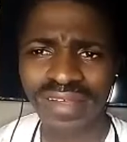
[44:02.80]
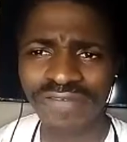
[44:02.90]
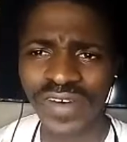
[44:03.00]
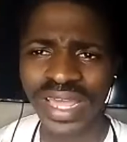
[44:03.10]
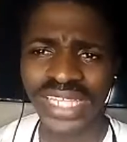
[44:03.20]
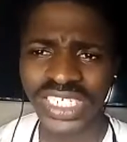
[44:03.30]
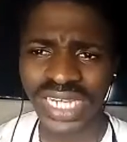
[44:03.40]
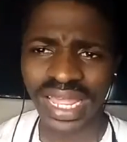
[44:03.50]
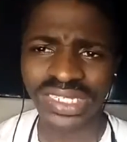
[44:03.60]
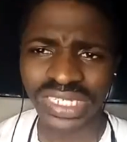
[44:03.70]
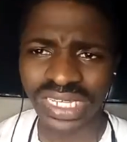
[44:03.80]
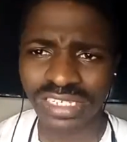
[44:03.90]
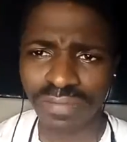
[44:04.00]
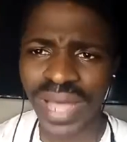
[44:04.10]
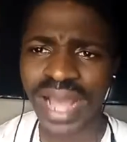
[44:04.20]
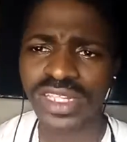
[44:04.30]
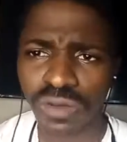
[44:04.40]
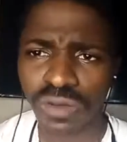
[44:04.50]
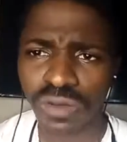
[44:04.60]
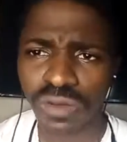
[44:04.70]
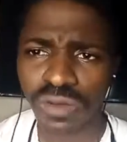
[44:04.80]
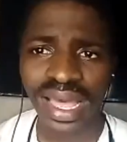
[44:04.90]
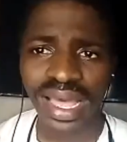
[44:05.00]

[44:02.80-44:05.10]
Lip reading: fire challenges back to back?